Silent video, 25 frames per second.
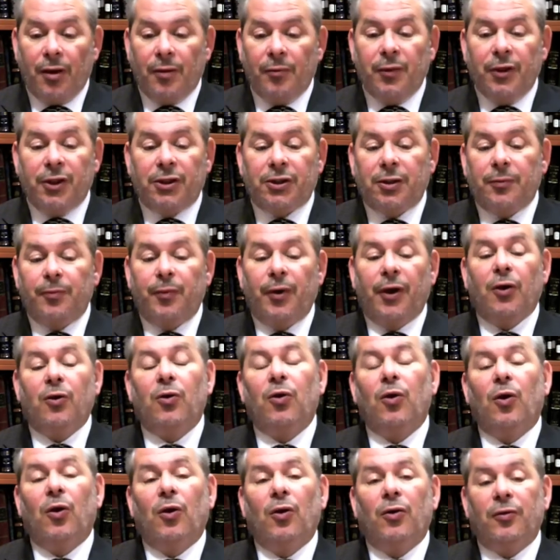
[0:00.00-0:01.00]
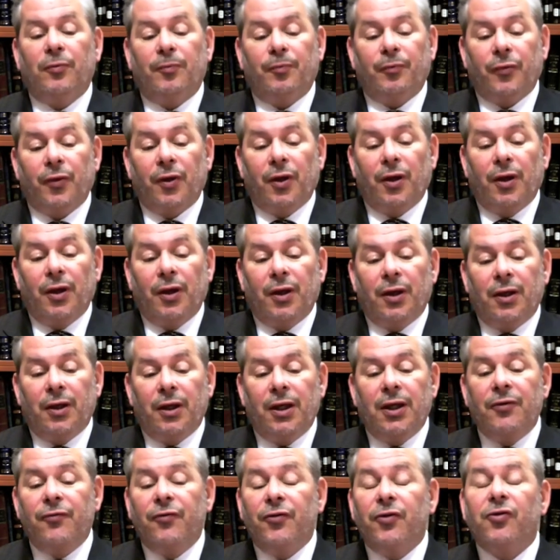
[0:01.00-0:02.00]
Mishnah brachot
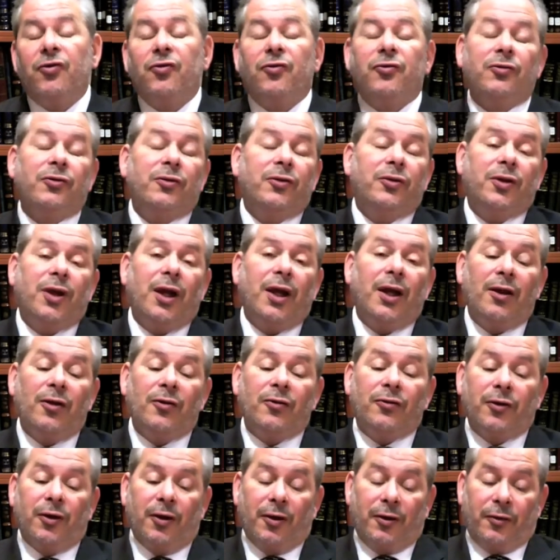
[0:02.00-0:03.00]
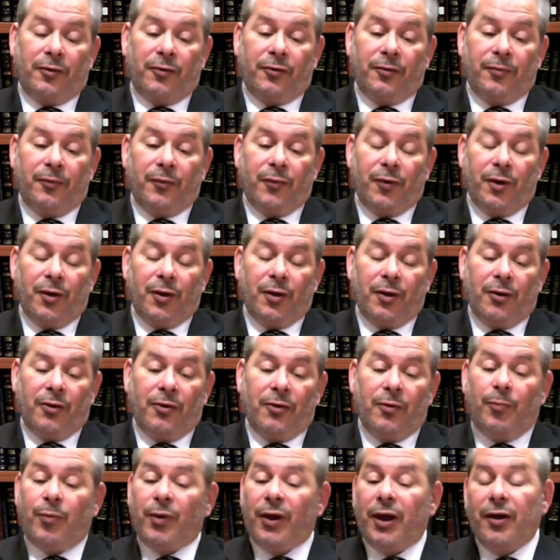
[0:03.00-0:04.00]
even tells us
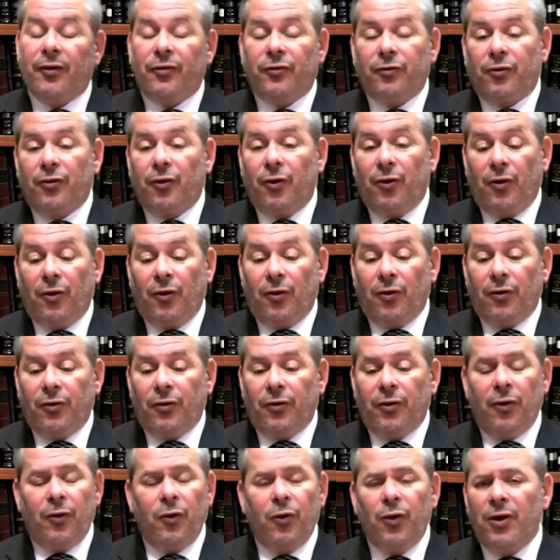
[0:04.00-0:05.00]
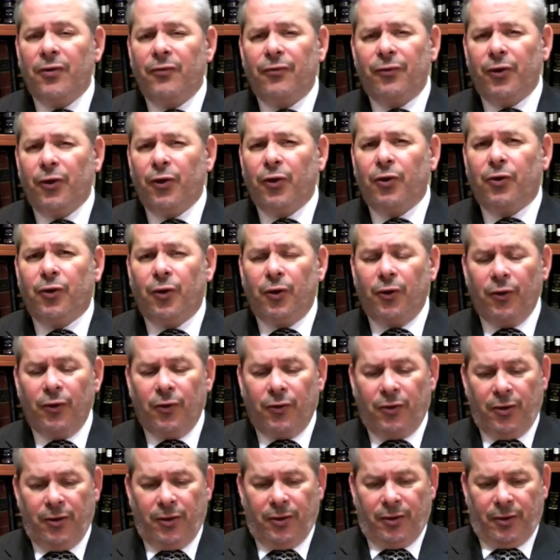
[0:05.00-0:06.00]
to bless God not only for the
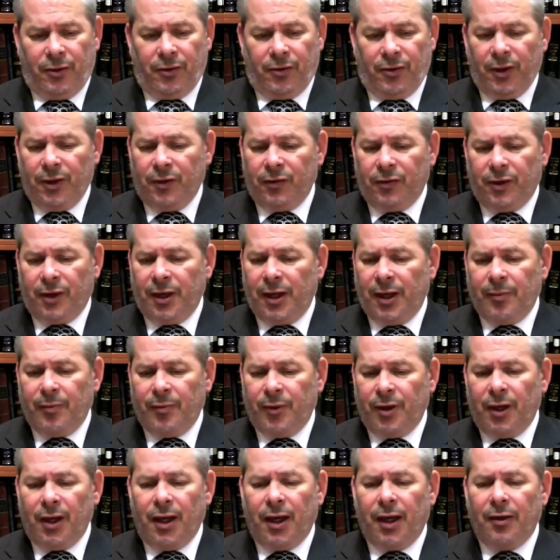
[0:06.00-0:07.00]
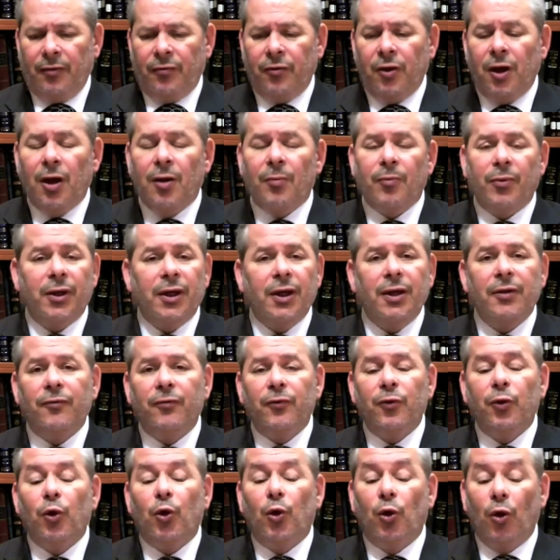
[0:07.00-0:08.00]
good things that happen in life, but
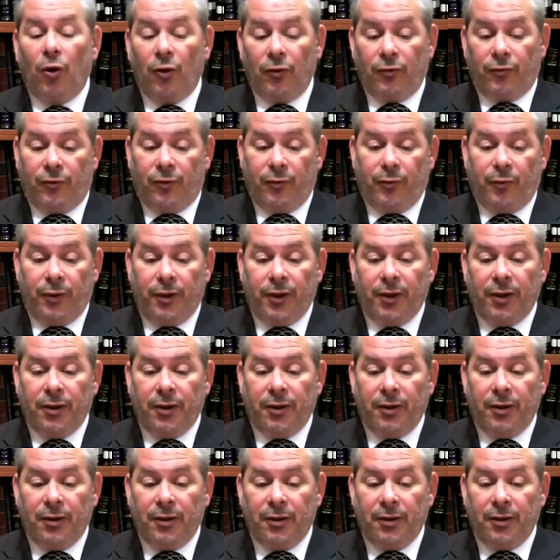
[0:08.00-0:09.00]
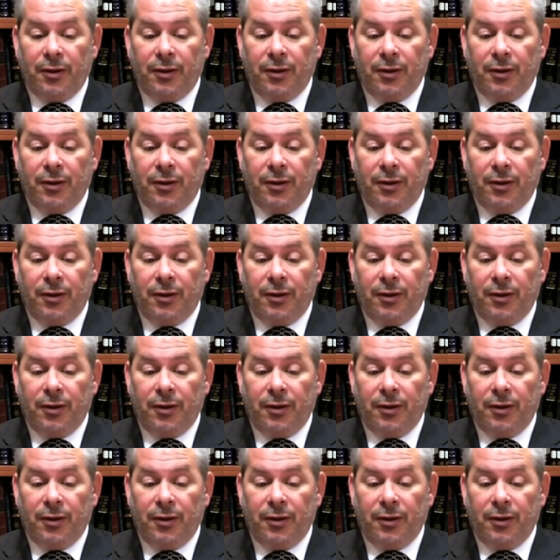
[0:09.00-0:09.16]
even, God forbid,